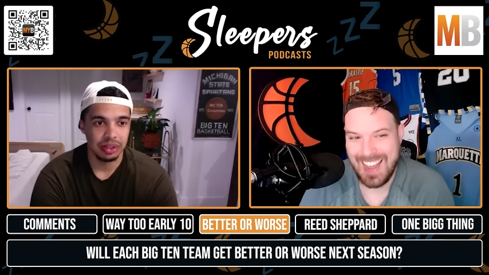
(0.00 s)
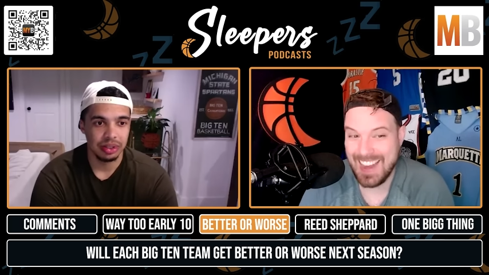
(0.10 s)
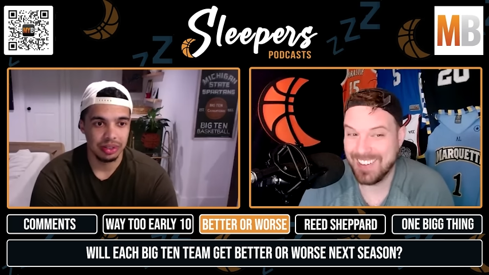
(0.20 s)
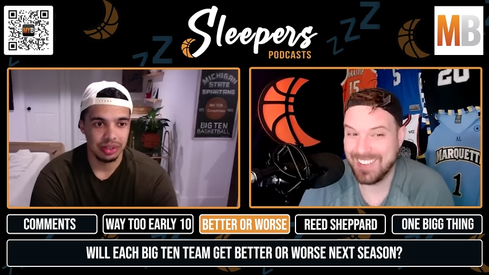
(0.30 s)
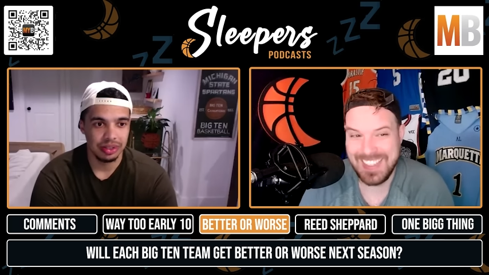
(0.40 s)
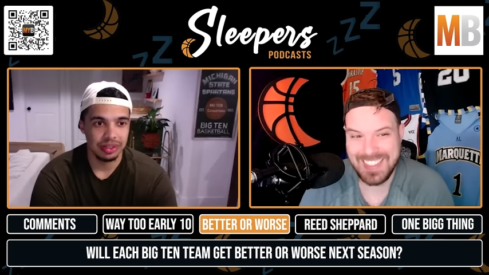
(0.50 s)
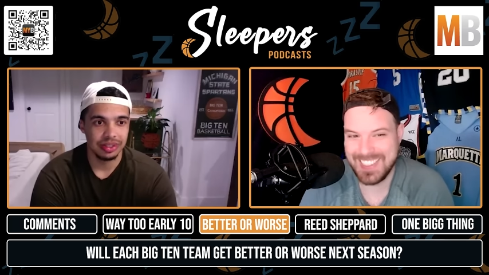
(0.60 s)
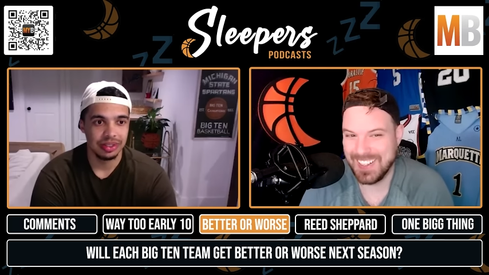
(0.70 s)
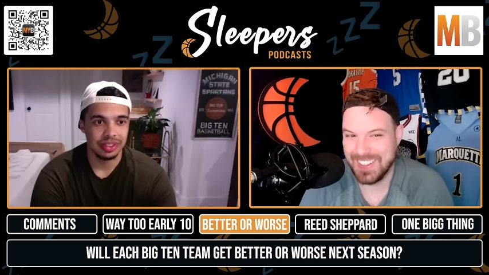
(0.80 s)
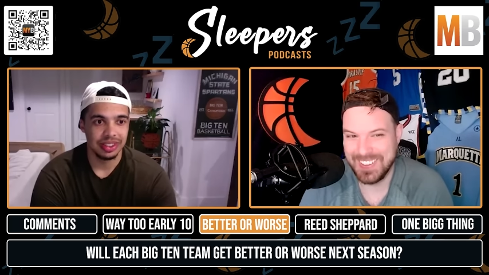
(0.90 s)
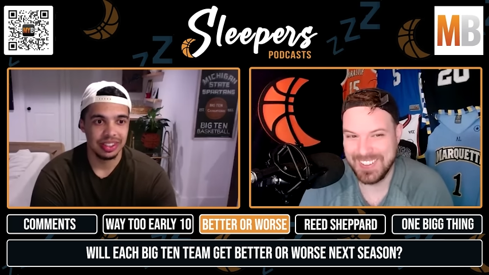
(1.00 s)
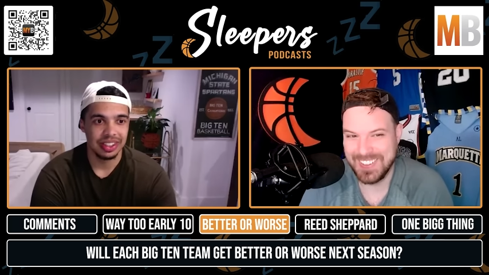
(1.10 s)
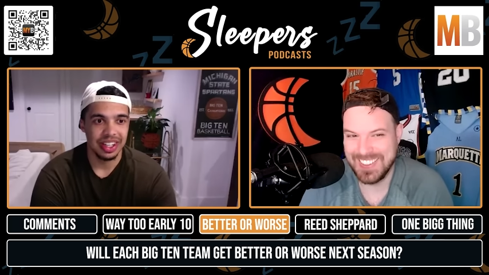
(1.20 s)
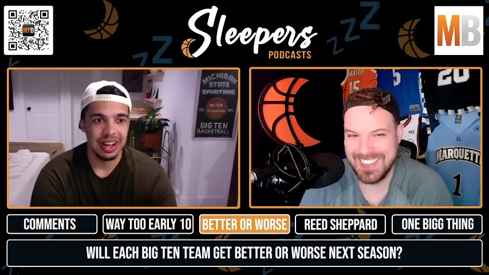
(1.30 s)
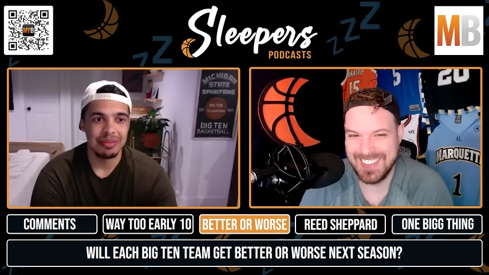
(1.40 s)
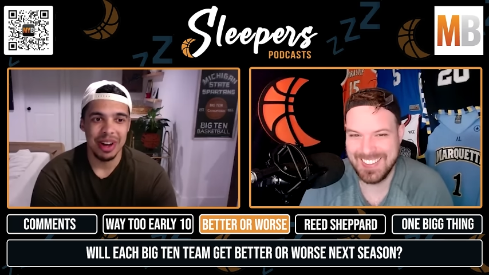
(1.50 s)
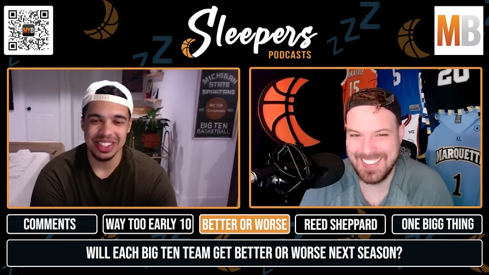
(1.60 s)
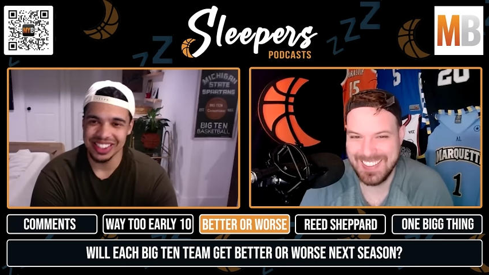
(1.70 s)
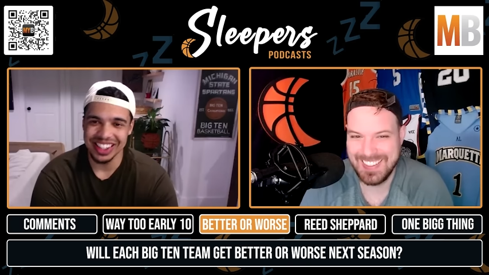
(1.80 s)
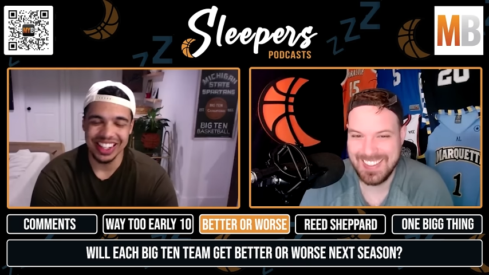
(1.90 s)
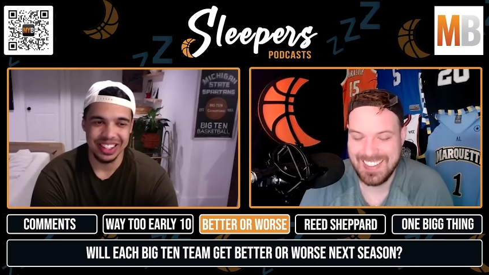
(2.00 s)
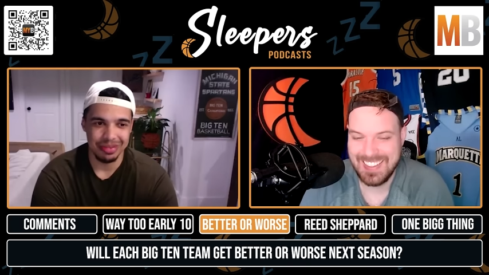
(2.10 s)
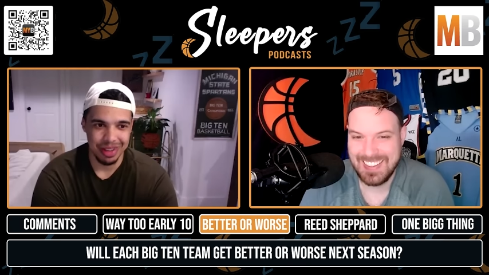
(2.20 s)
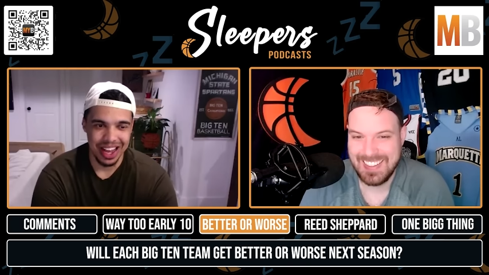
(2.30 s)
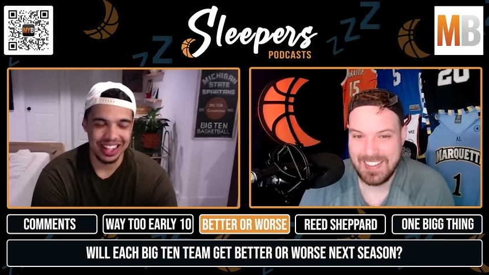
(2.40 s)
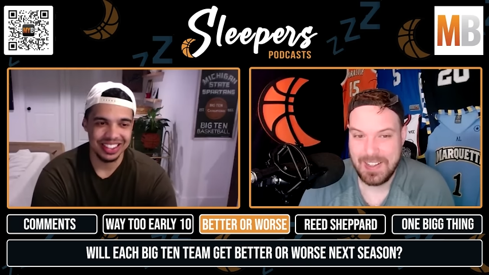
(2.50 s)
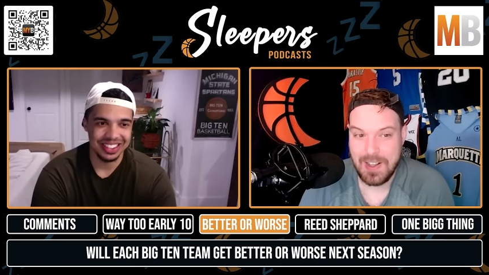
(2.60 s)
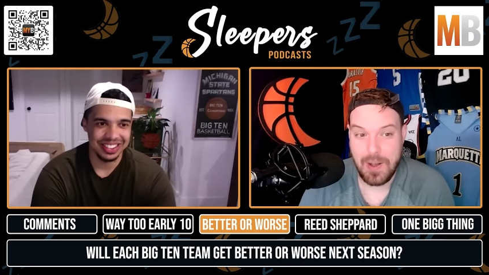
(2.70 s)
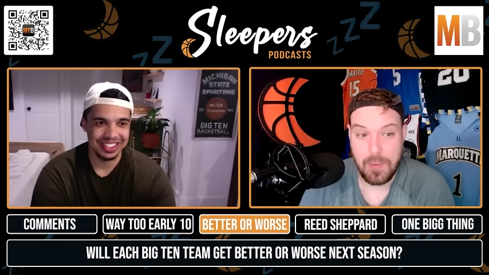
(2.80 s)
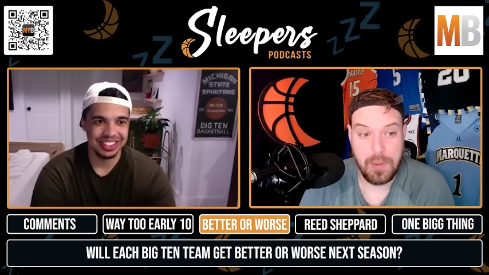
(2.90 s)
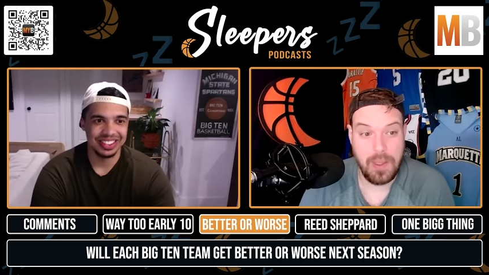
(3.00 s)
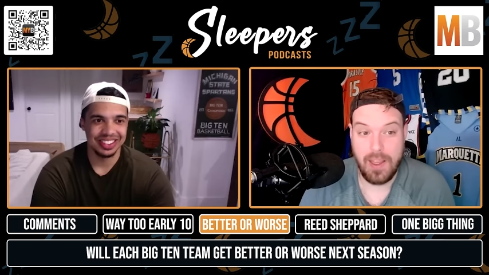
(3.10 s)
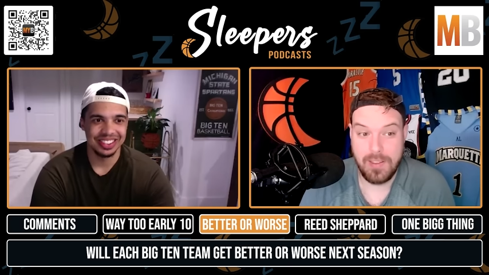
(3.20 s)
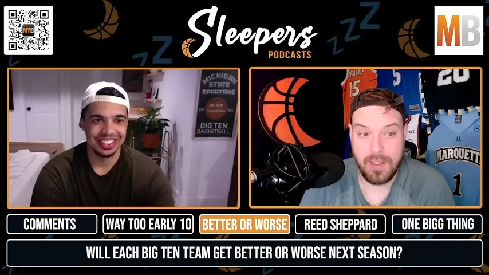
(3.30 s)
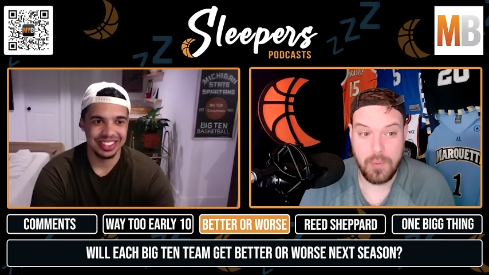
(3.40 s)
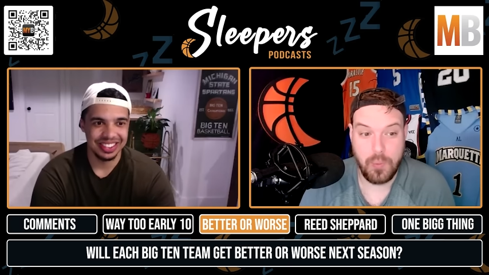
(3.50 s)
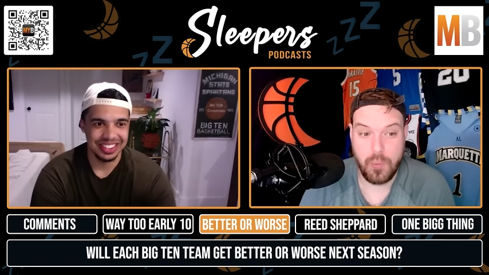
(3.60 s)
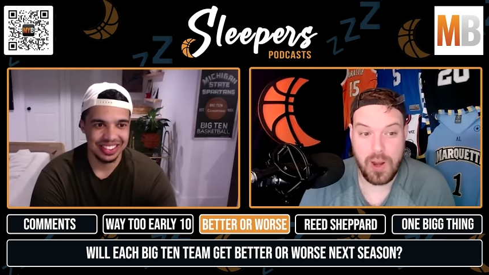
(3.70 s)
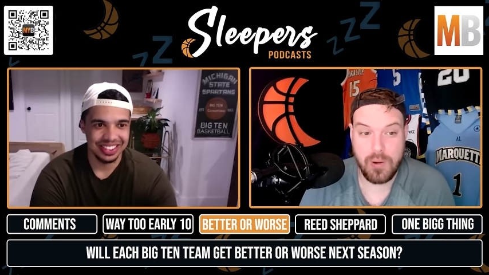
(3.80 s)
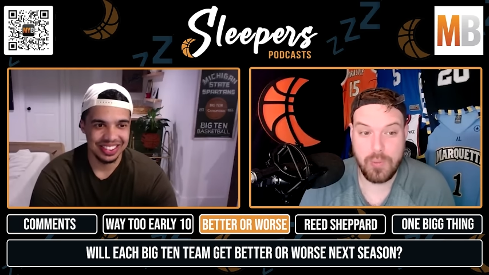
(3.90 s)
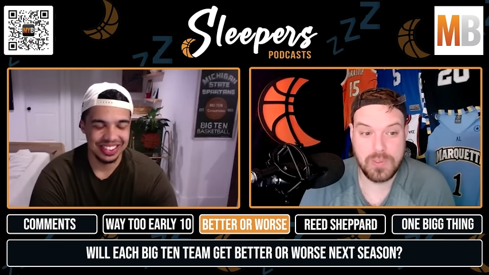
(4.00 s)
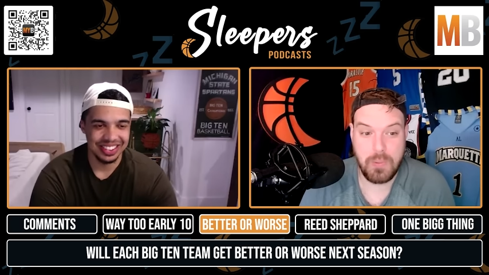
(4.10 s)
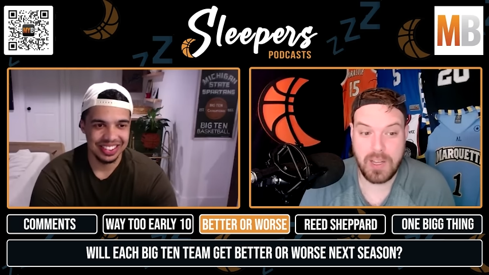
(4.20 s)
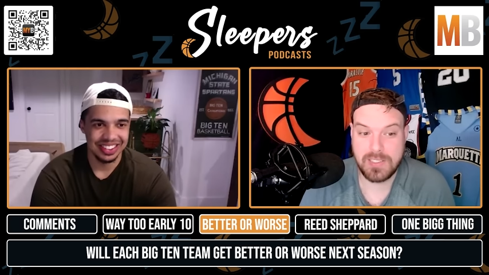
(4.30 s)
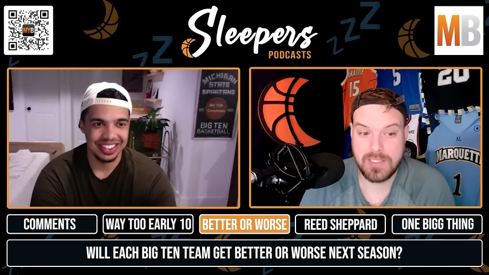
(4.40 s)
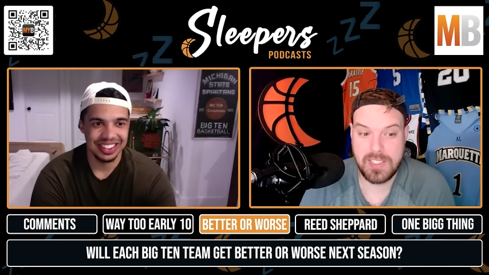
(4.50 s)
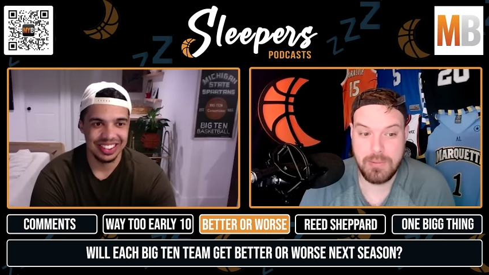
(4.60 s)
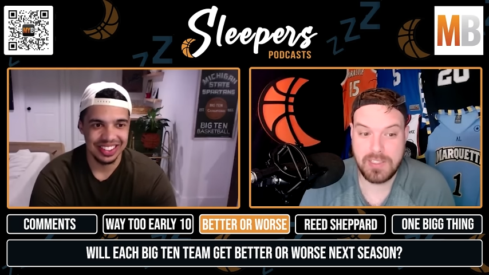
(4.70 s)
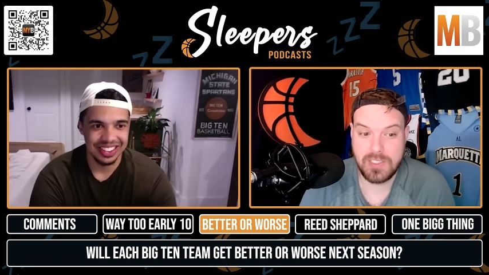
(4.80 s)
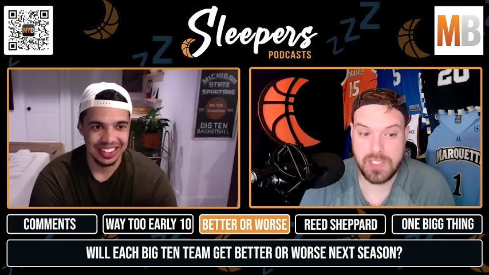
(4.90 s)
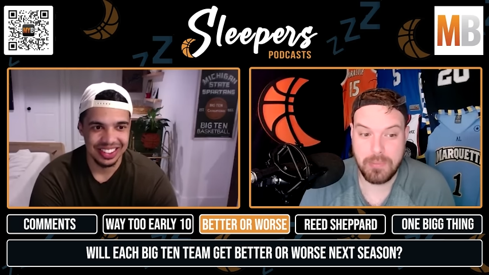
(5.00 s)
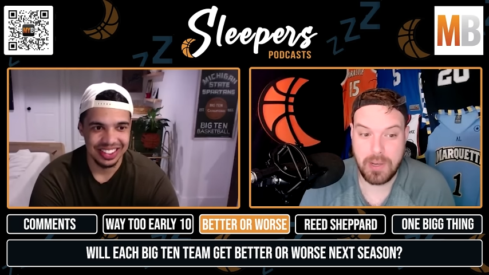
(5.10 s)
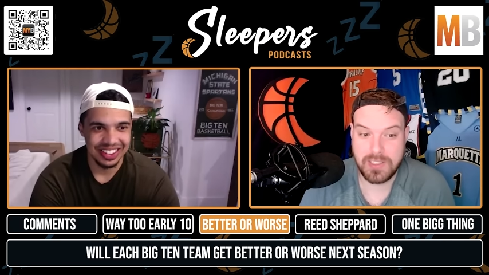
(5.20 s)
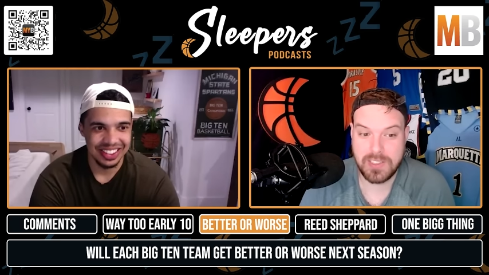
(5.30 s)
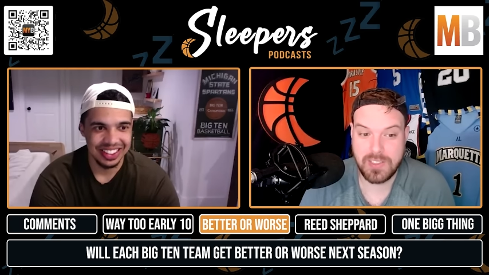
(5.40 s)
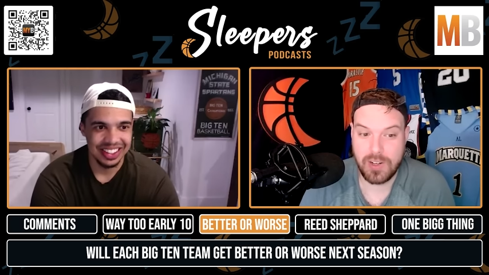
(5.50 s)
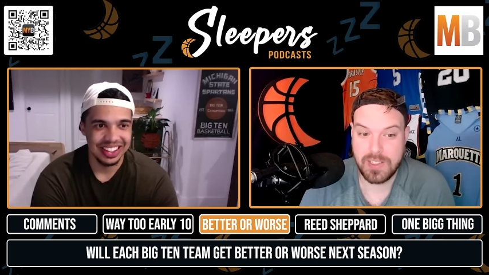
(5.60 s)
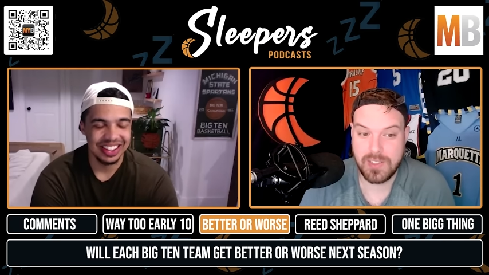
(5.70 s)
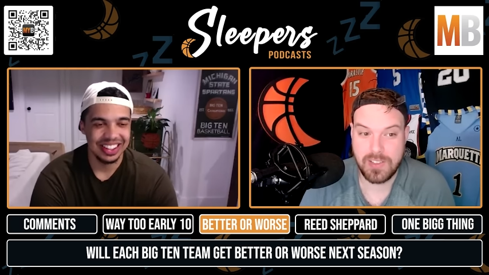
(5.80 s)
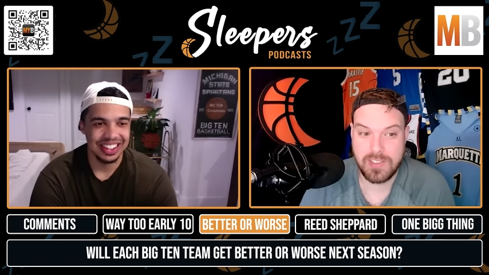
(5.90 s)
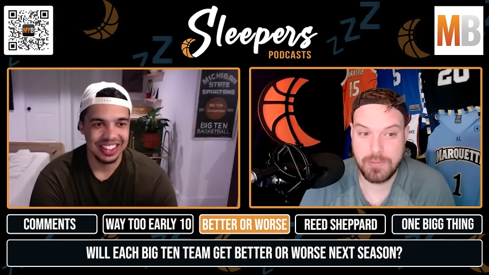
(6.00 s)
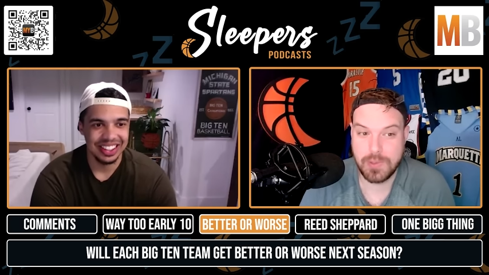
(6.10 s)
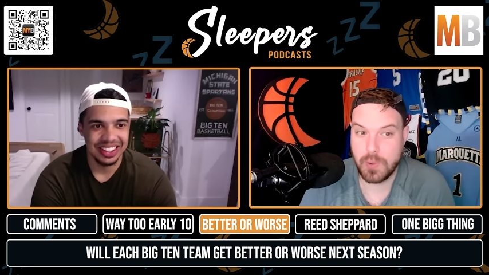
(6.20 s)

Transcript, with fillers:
Speaker 1: I
Speaker 2: don't think so.
Speaker 1: Muss is going to get some guys.
Speaker 2: Where was Muss's team this year? Muss's Arkansas team was